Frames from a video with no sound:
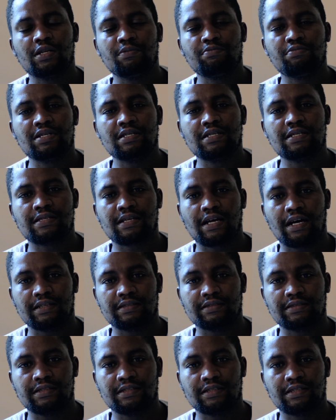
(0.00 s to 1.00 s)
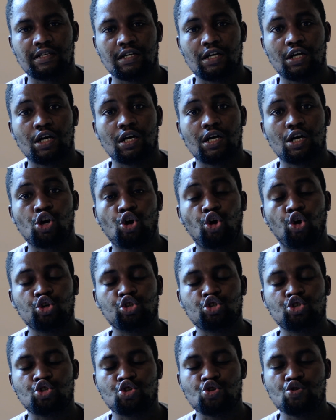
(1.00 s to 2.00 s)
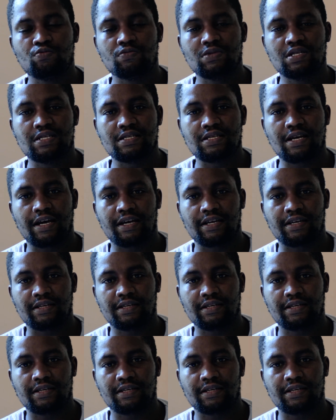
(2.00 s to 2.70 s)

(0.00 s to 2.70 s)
be discussing costume design.